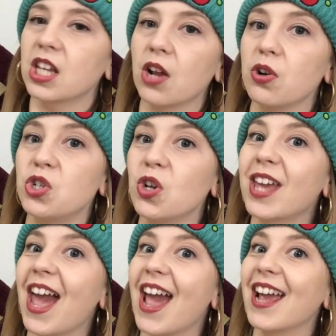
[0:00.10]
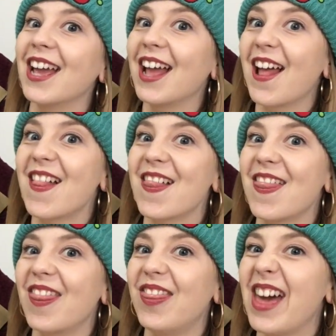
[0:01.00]
Kuretake.
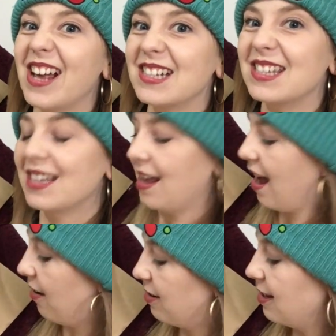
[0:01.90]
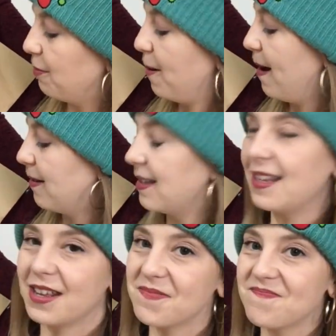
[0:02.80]
That's how you pronounce
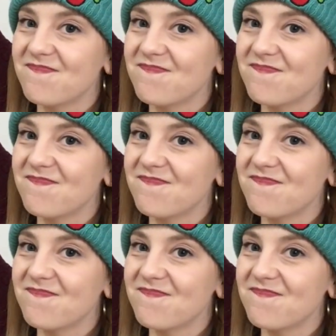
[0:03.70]
it,